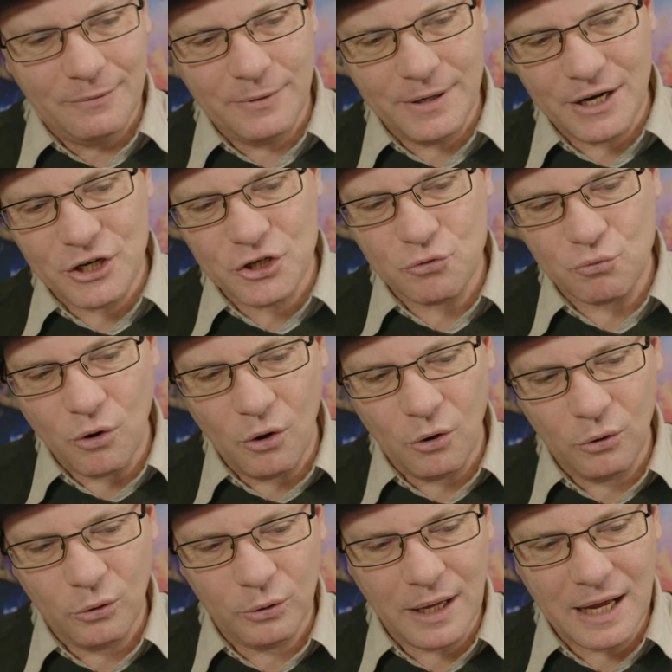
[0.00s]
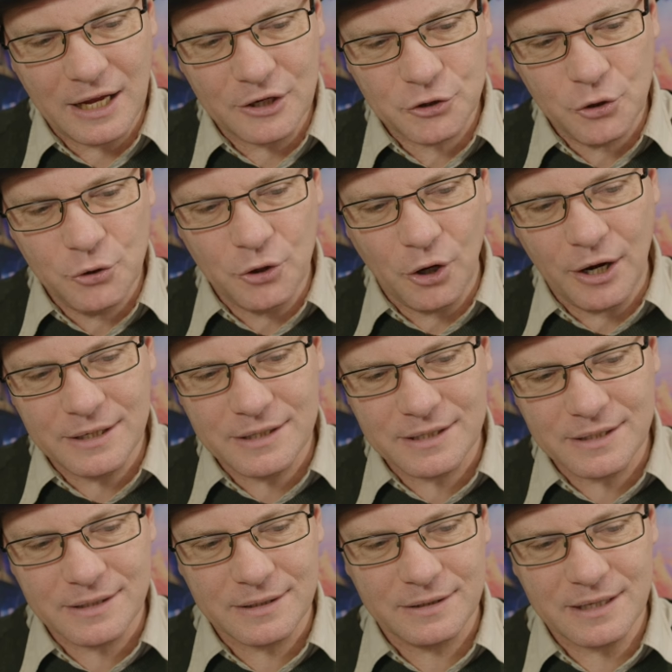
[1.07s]
we're going to just roll uh, two
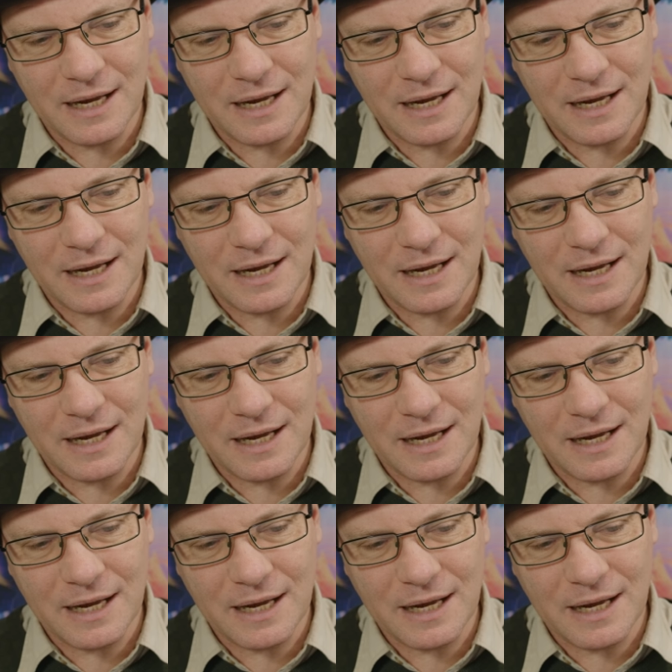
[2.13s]
dice,